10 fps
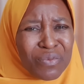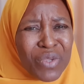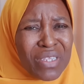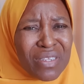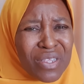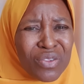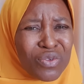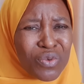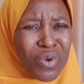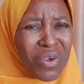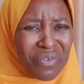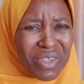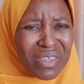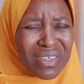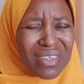ways into
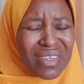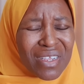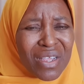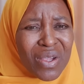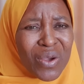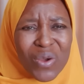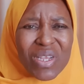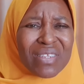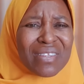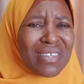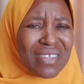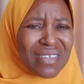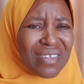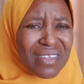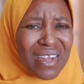office, calling
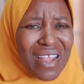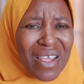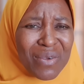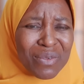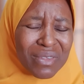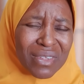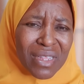citizens clowns.